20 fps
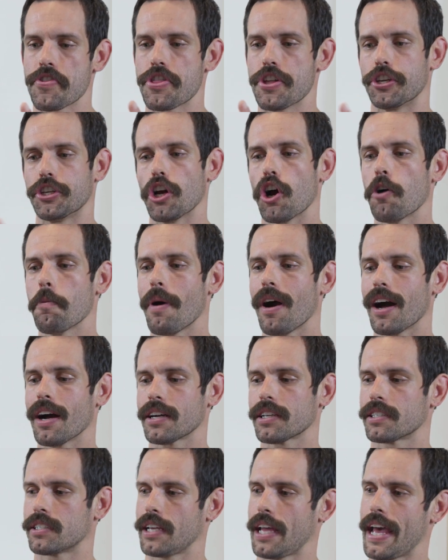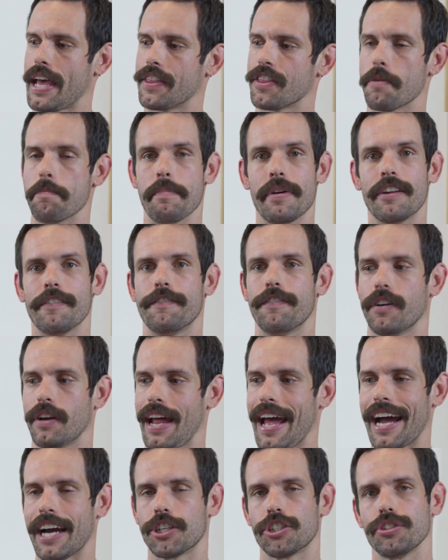The Toebox and the Midfoot
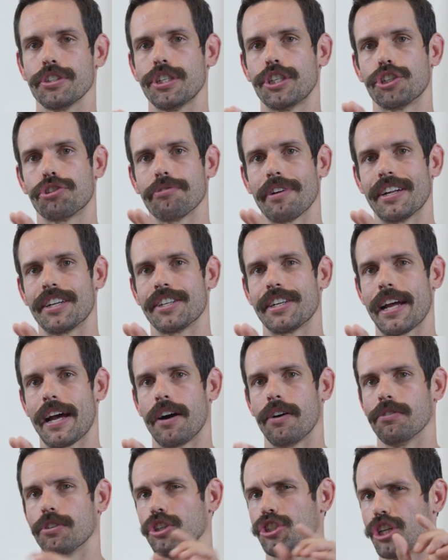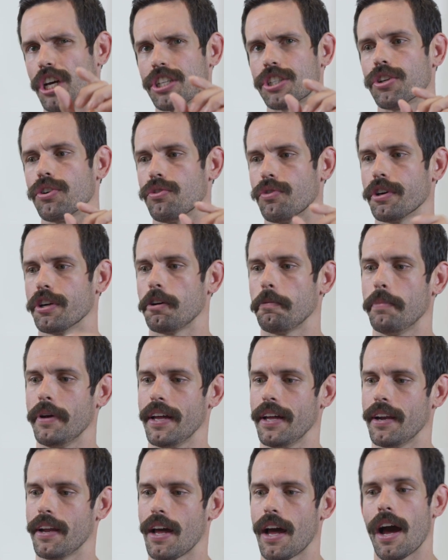actually stretched out just a little
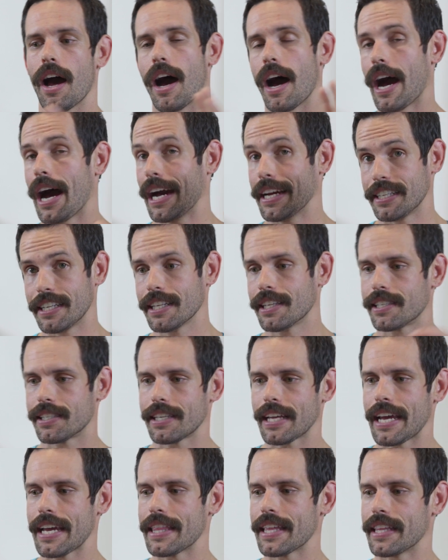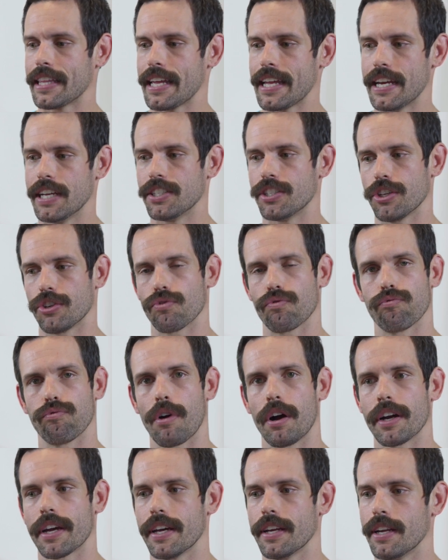bit. I did say that it is this
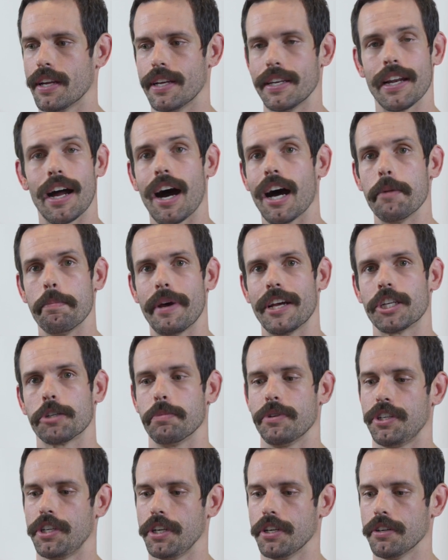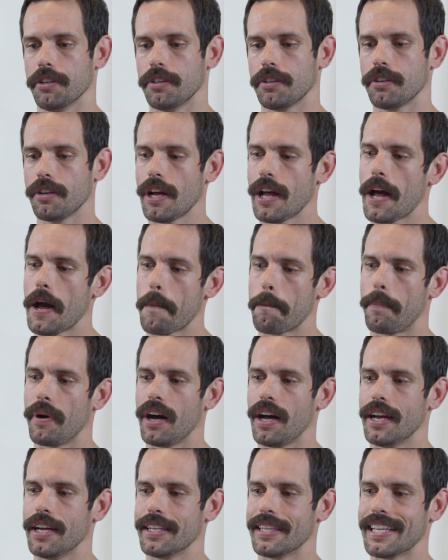rugged non-mesh material,
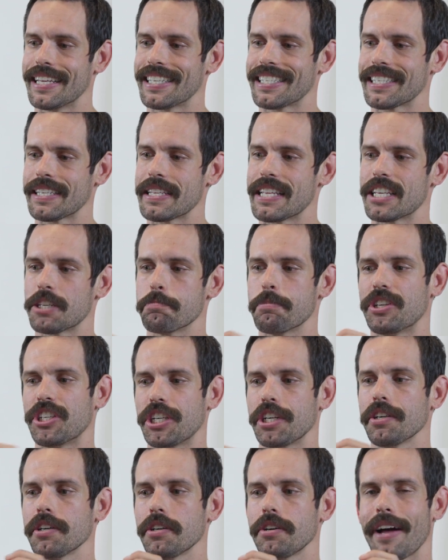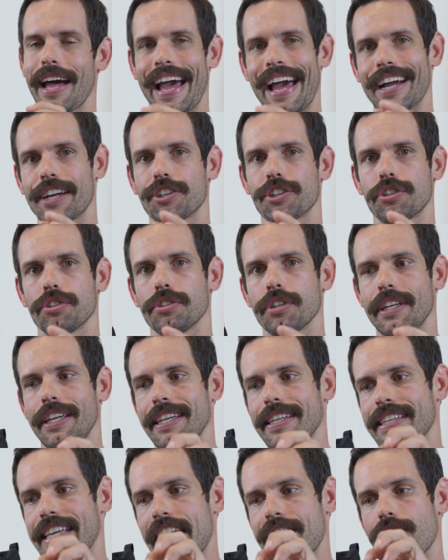but this material
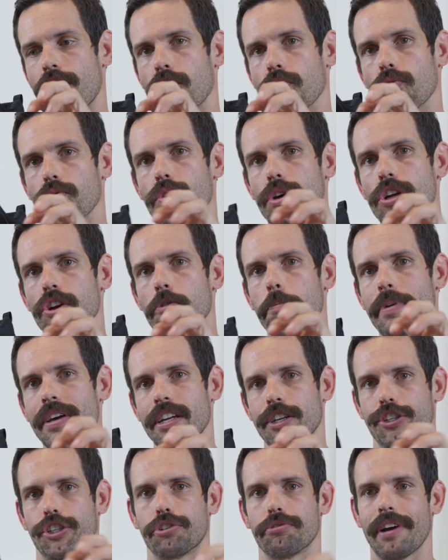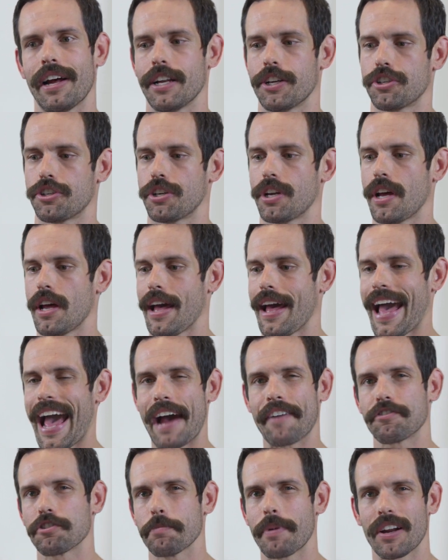actually gave a little bit of stretch
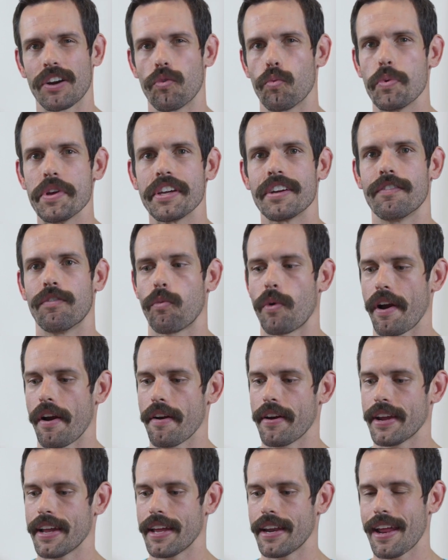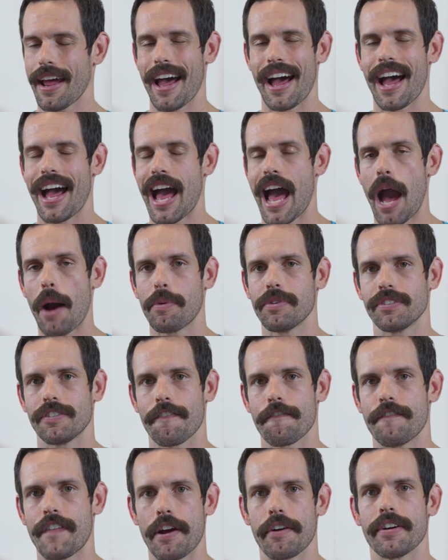after about a week of wearing it. I was
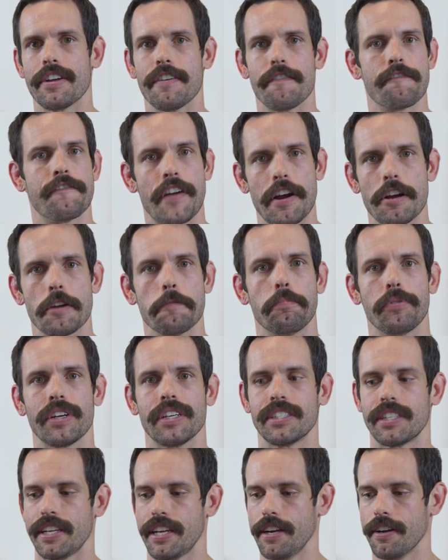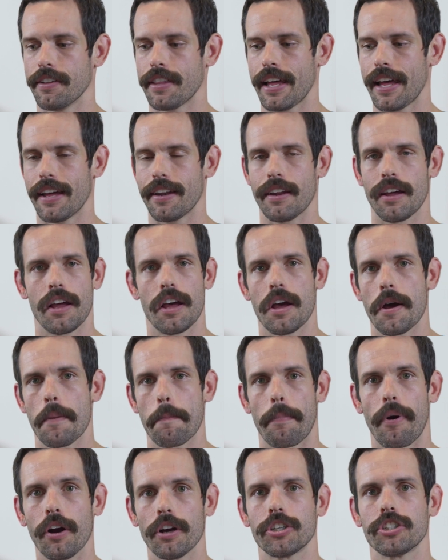very, very pleased to hear that.
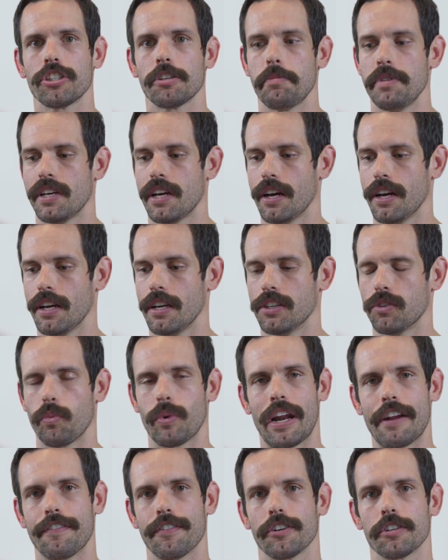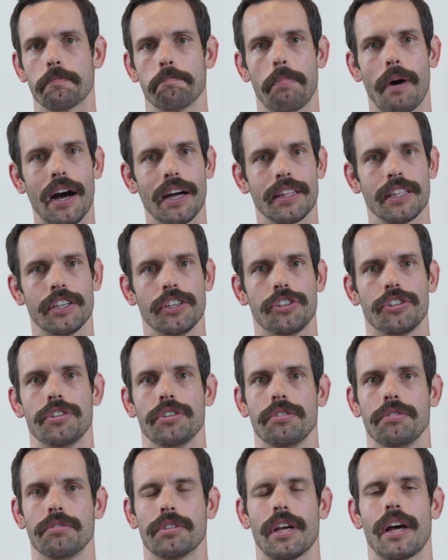Partially because when I first bought these
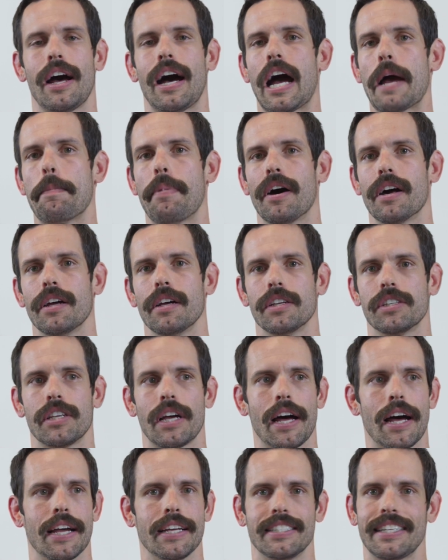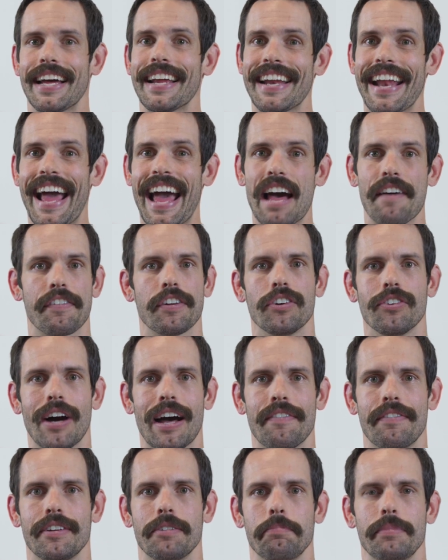shoes, I bought a size 10.5 and
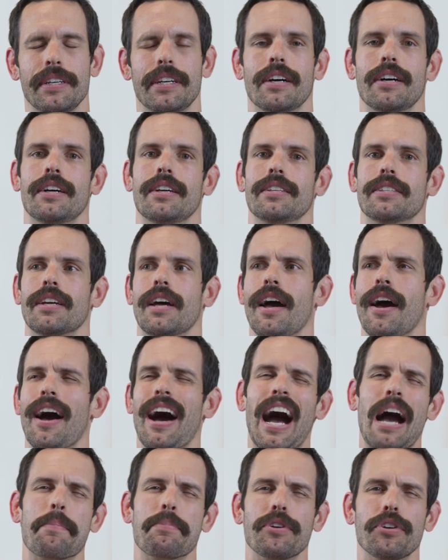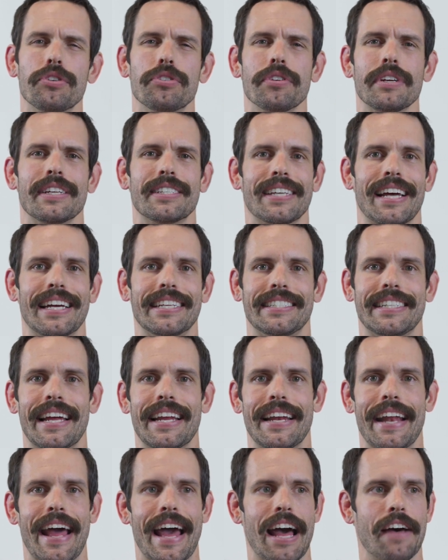11 because I'm usually a size
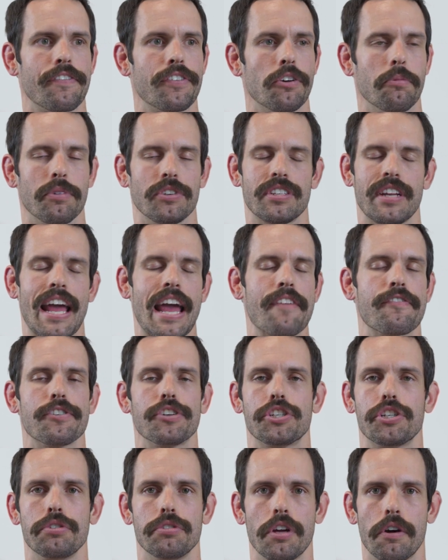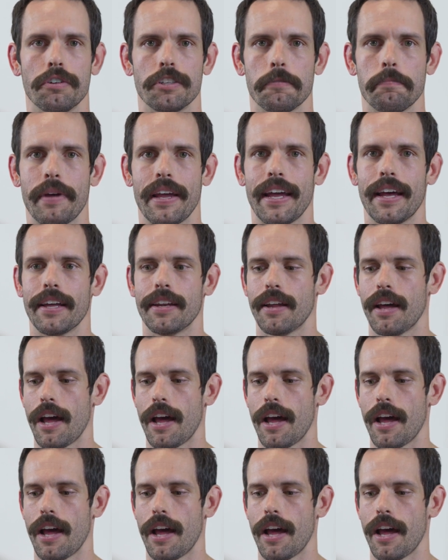10.5 in almost every shoe known to man.